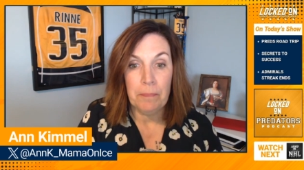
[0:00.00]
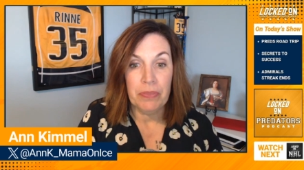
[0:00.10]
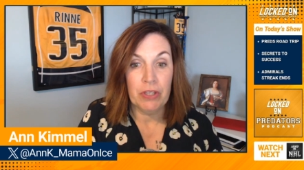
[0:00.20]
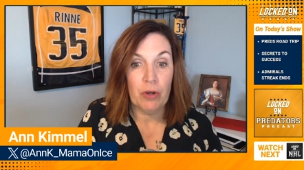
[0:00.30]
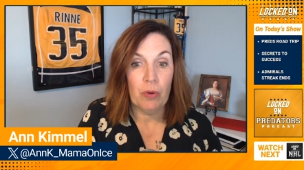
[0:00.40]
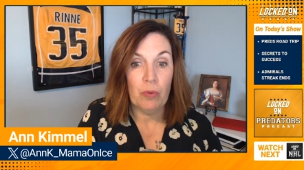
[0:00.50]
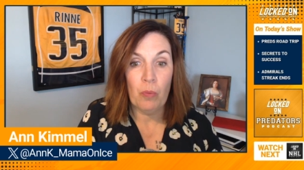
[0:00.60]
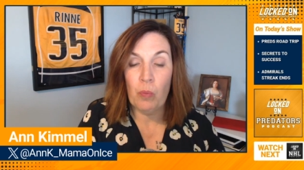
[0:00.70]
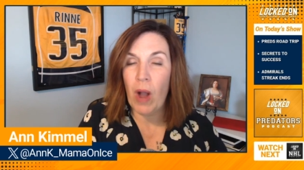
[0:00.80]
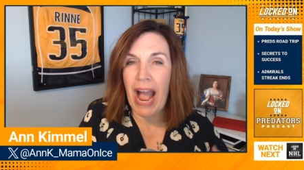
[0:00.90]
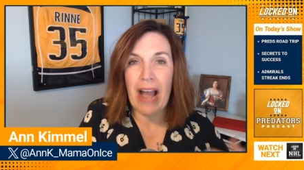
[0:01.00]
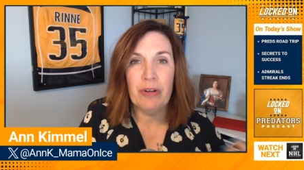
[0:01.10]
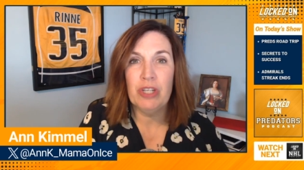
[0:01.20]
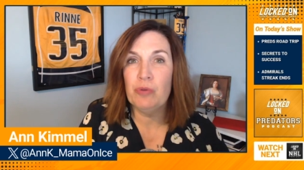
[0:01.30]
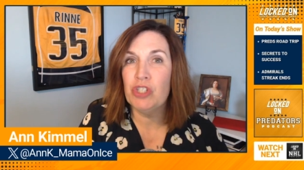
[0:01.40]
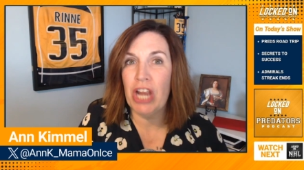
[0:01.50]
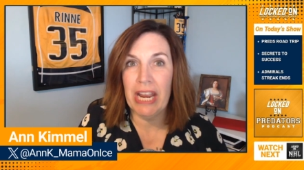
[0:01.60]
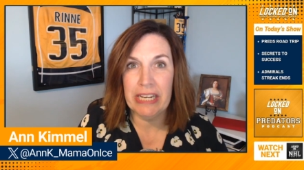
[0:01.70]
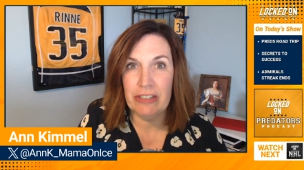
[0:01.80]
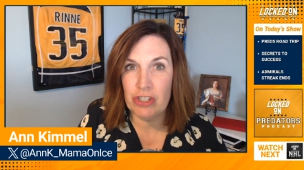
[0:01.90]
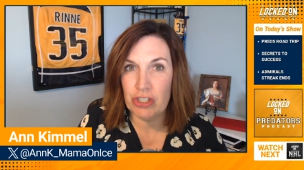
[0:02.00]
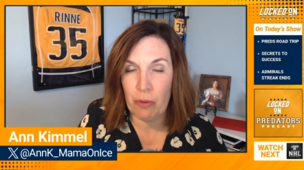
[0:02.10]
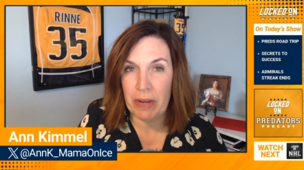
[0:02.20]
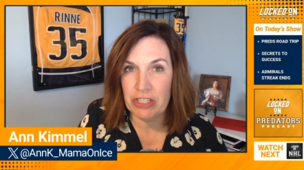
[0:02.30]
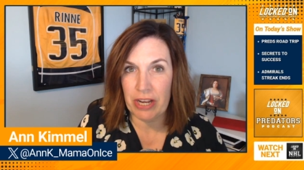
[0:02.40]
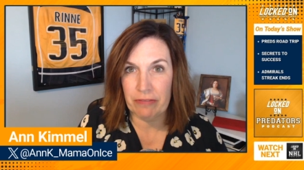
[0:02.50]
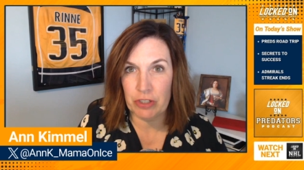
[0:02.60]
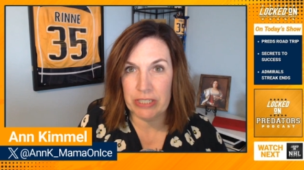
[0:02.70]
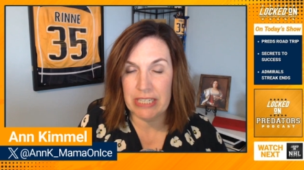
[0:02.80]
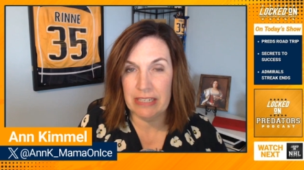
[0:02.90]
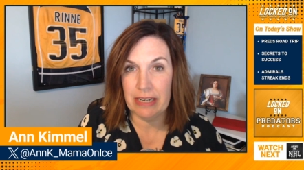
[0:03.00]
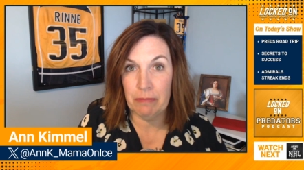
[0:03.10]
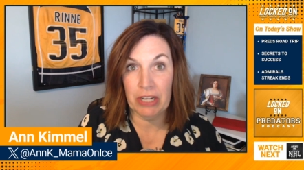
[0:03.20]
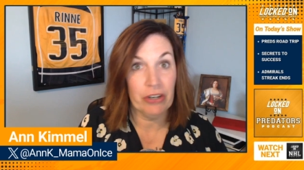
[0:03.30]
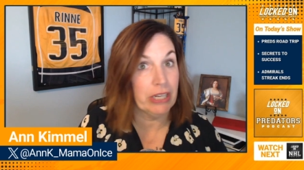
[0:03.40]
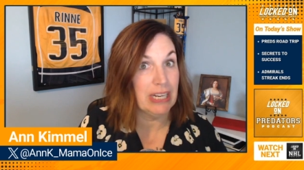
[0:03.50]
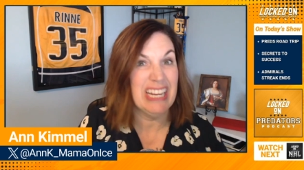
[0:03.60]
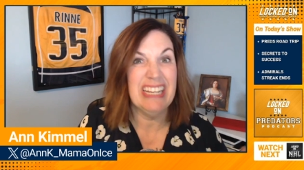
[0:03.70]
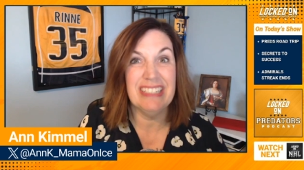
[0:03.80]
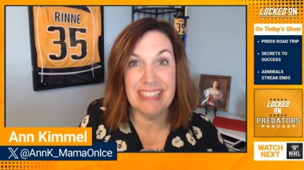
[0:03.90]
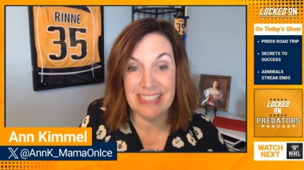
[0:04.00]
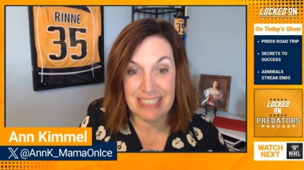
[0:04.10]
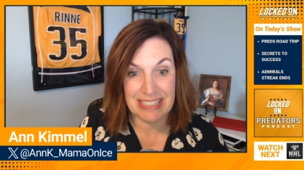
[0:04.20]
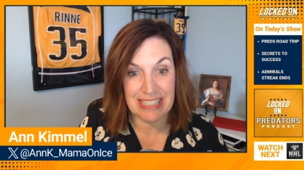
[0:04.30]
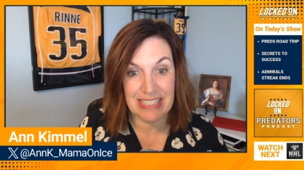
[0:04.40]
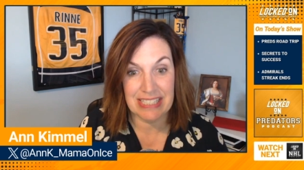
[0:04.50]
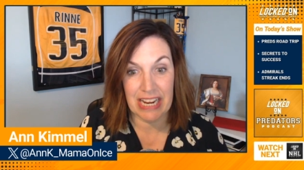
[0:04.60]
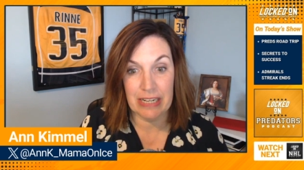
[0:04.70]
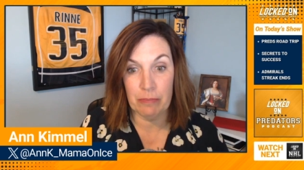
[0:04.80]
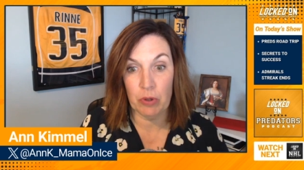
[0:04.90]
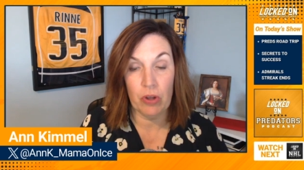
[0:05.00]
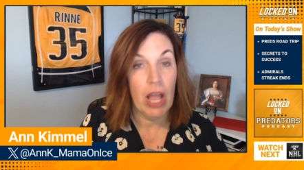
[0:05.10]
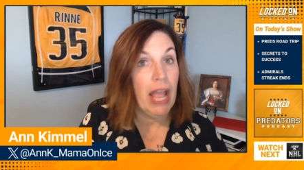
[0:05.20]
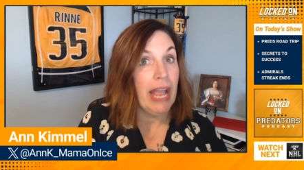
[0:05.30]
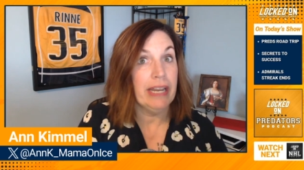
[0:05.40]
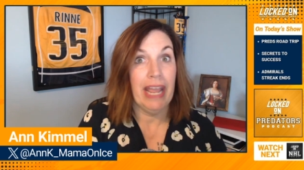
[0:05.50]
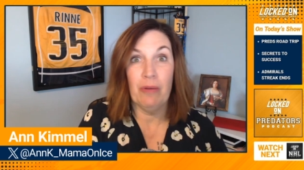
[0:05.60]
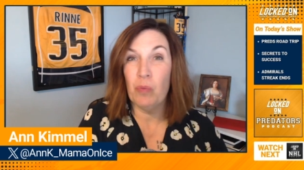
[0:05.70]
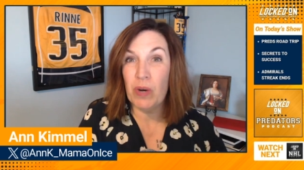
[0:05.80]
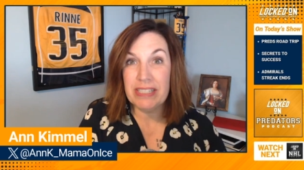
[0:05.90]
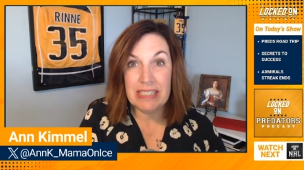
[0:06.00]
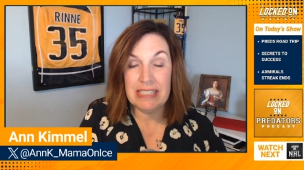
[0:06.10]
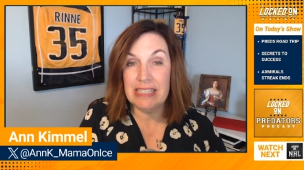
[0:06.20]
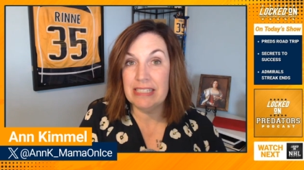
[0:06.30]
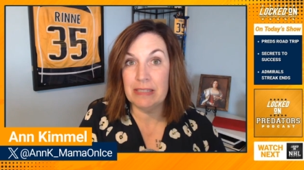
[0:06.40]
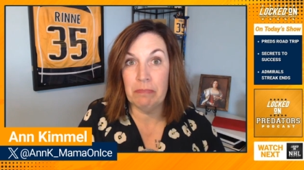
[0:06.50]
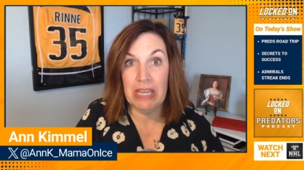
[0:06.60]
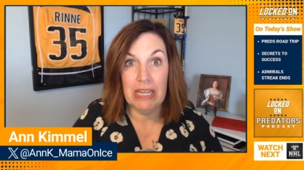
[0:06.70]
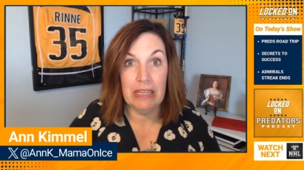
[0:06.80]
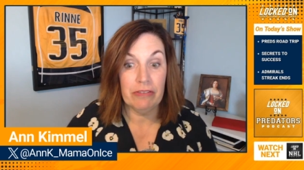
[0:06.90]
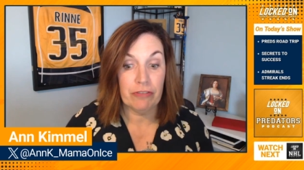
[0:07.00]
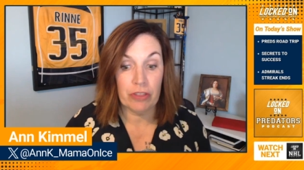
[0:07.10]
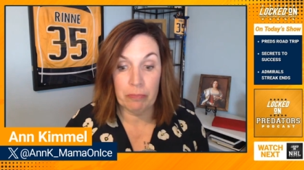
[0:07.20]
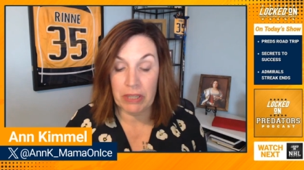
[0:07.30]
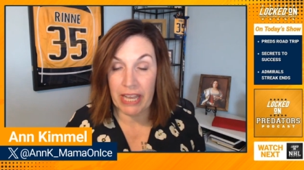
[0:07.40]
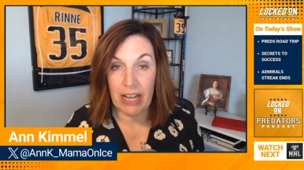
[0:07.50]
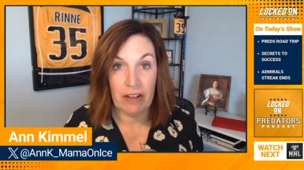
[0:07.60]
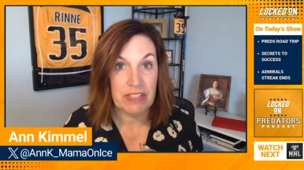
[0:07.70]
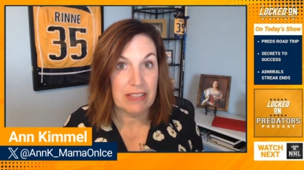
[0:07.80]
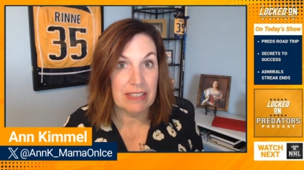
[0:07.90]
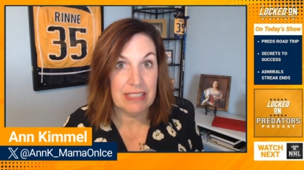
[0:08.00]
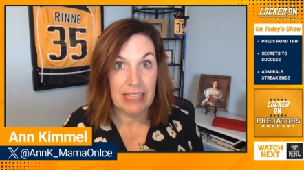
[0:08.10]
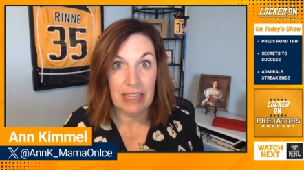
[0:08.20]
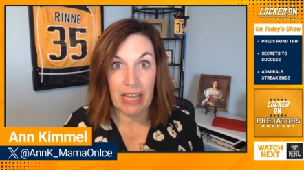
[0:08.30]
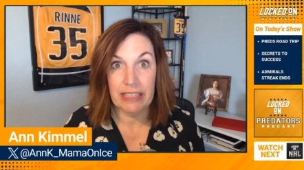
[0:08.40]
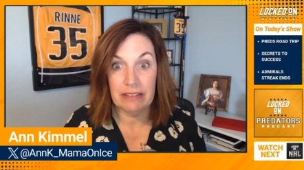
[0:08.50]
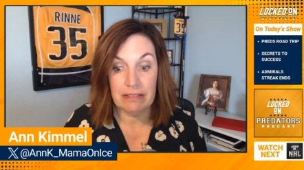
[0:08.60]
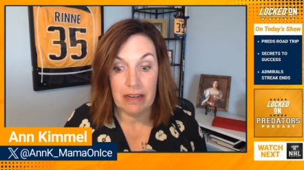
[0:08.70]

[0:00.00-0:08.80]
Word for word: You know, how do you change so much after a 10 day period? Is this sustainable? And hey, what does this mean for the playoffs and the deadline?